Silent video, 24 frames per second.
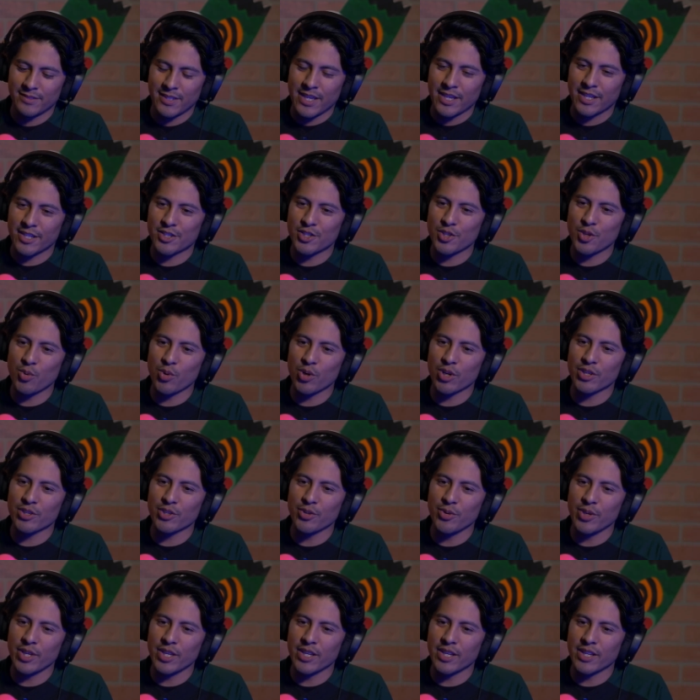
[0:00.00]
Because you were
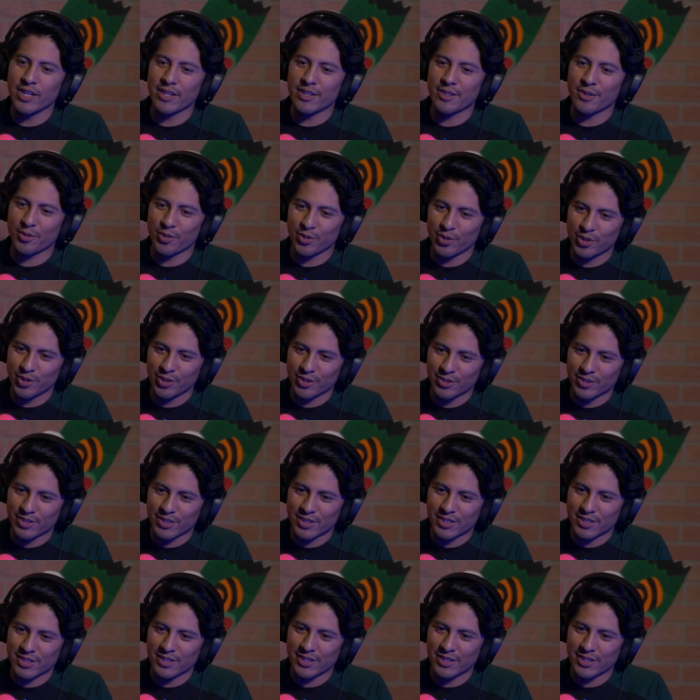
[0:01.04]
doing Crude Dudes.